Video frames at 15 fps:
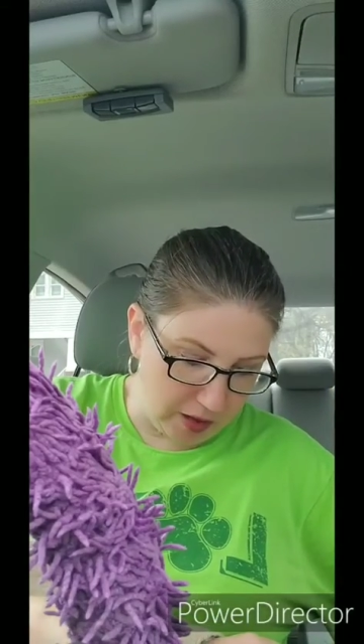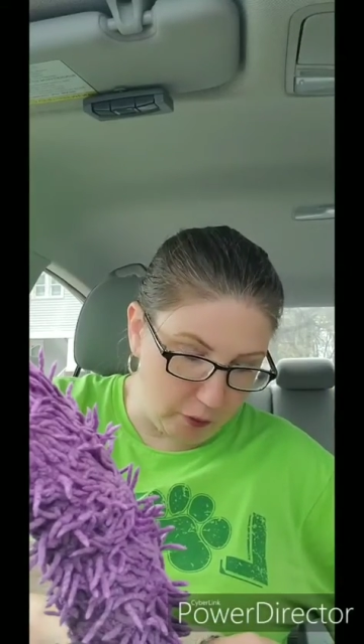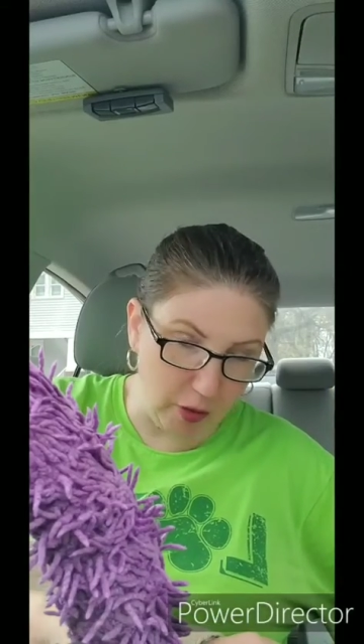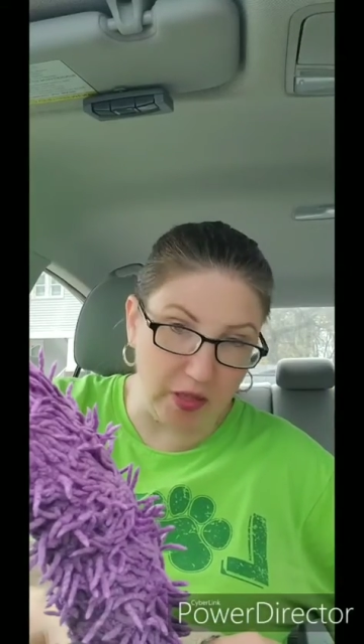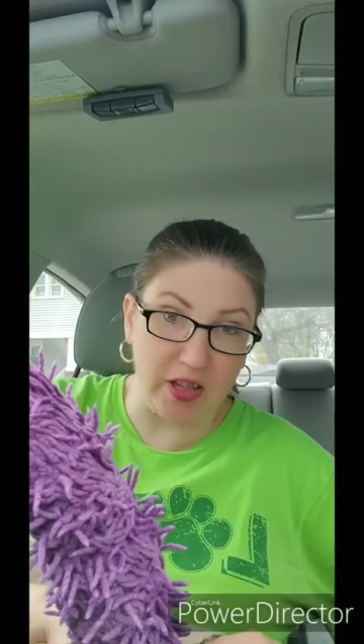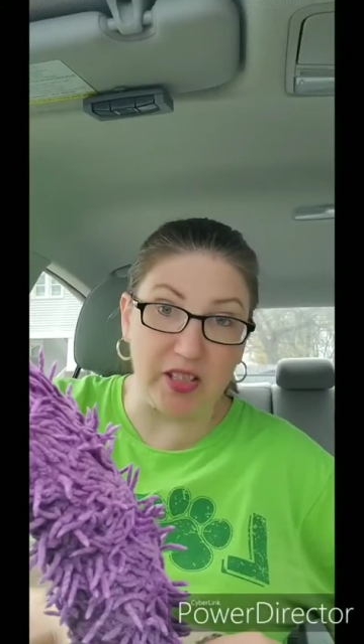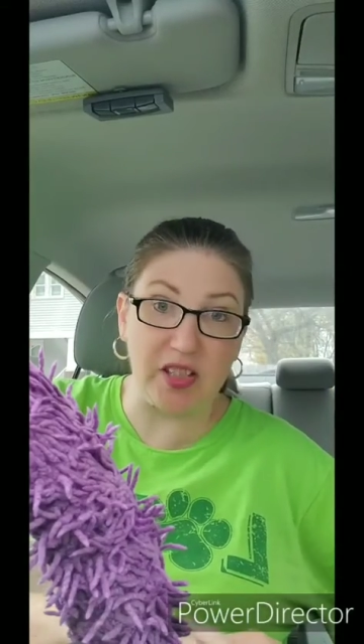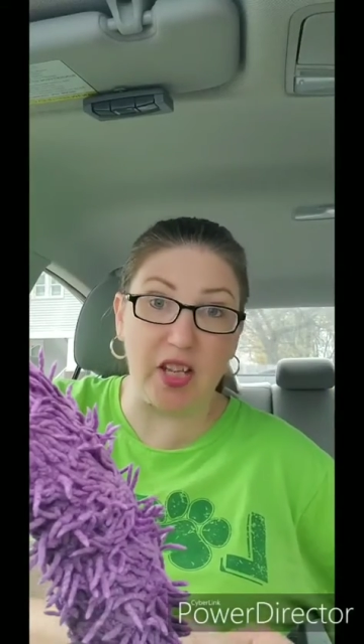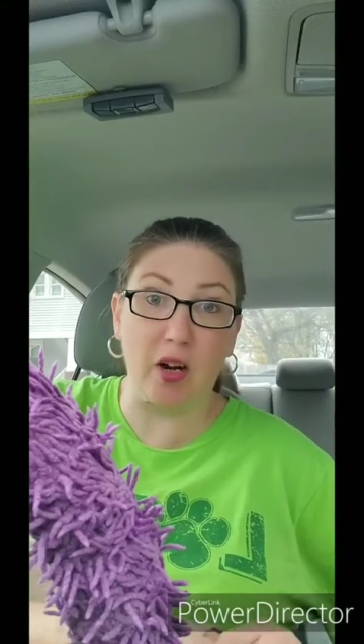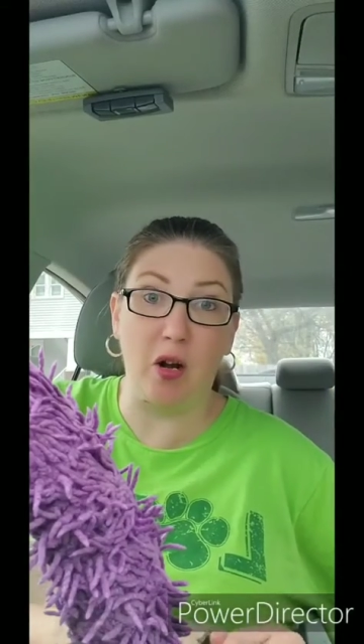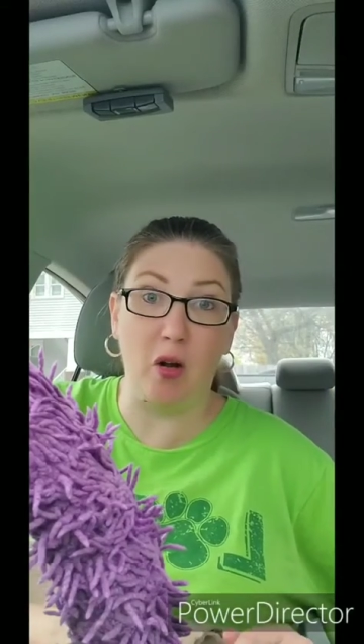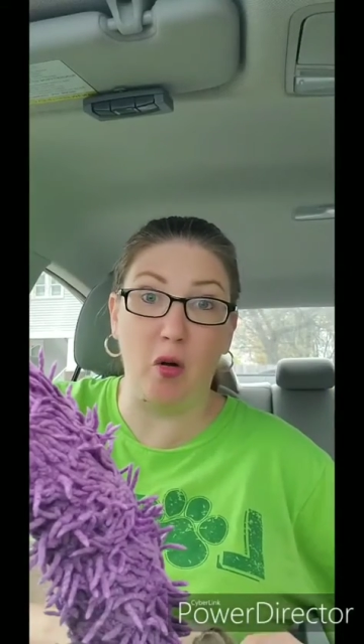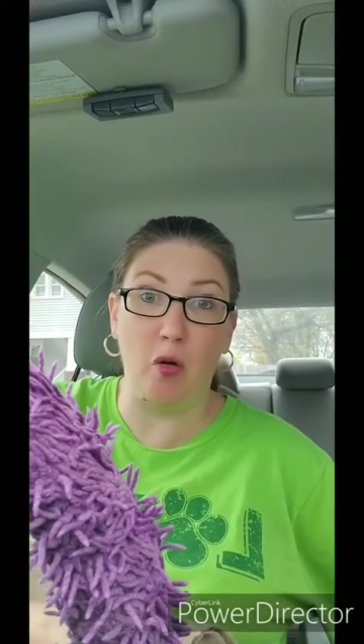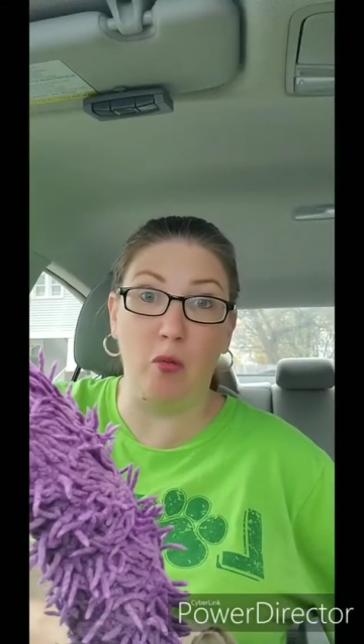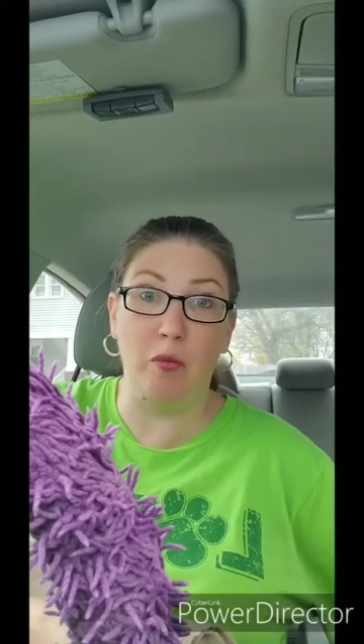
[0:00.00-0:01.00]
With us at
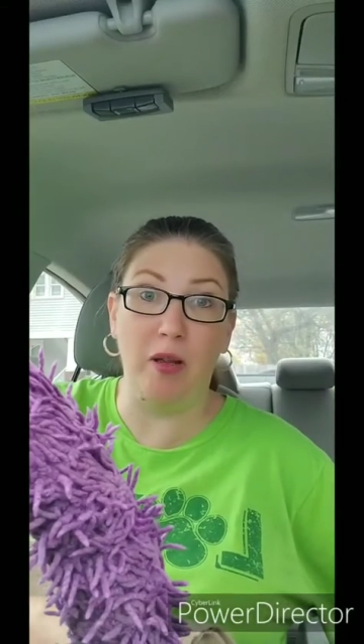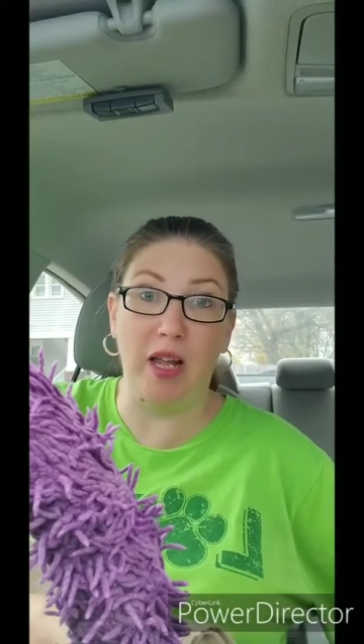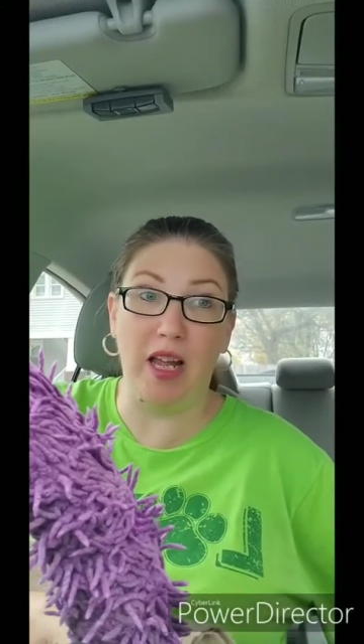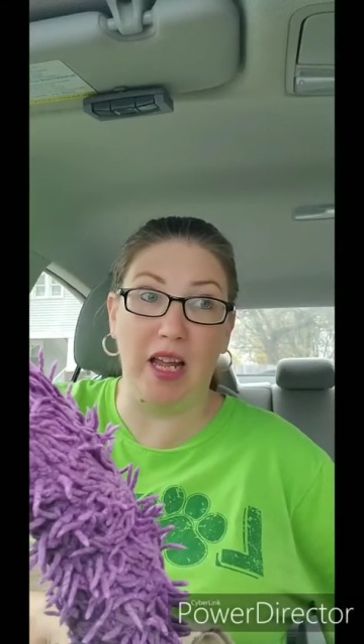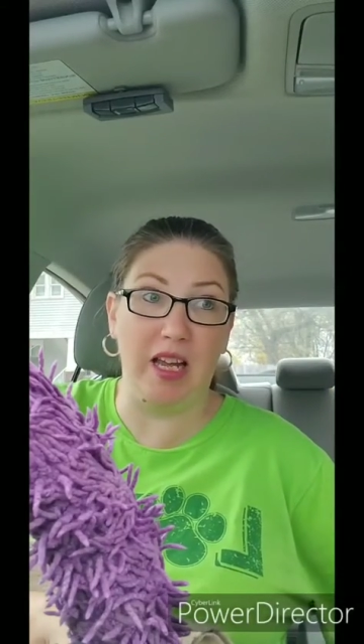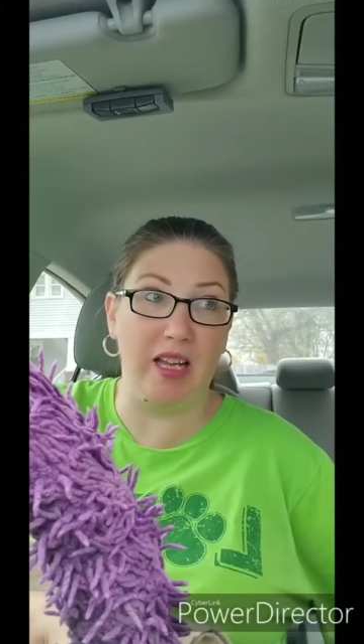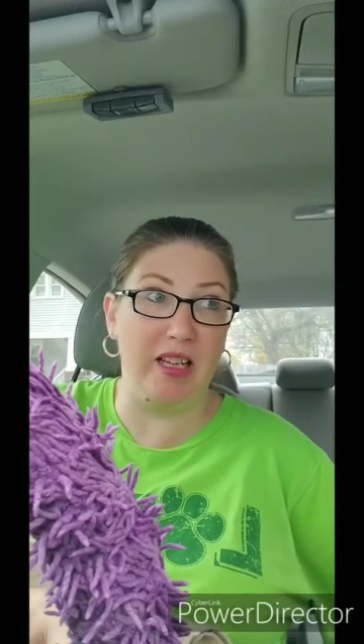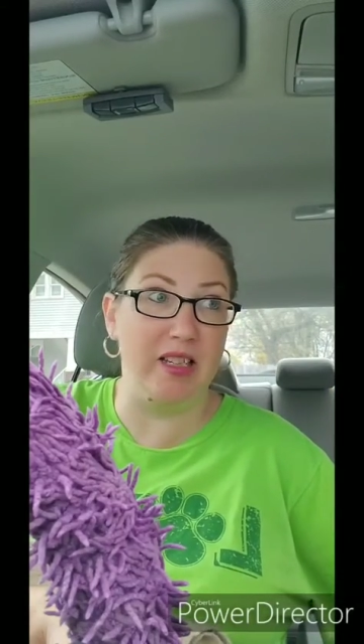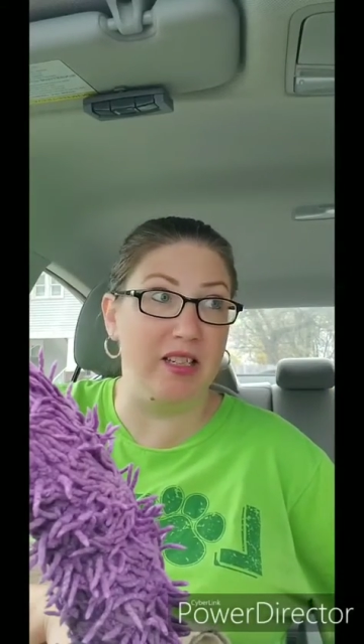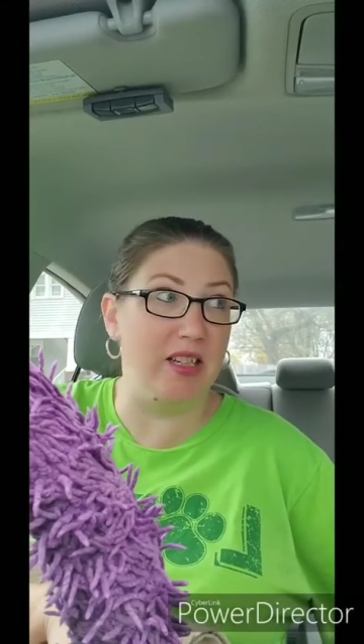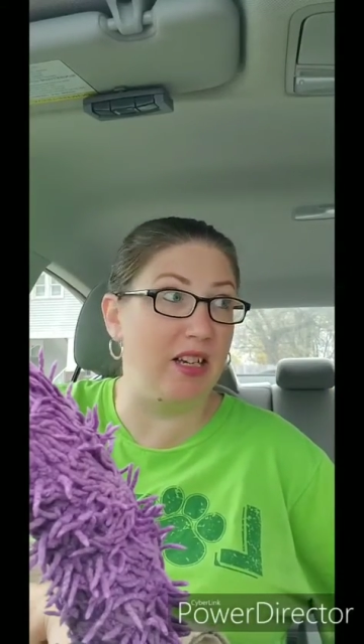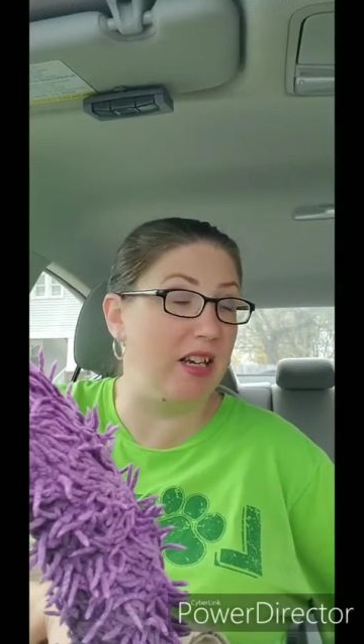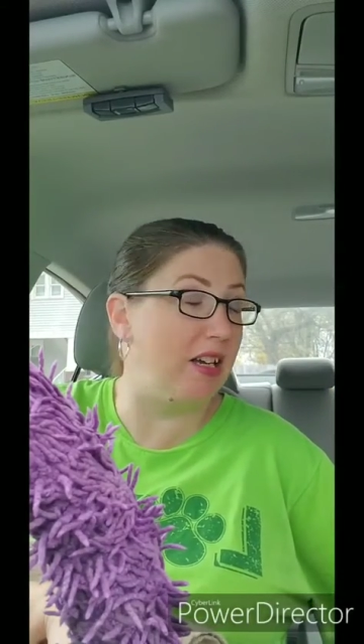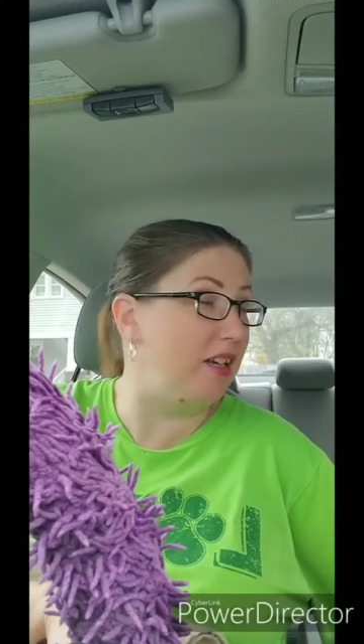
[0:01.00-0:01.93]
home, and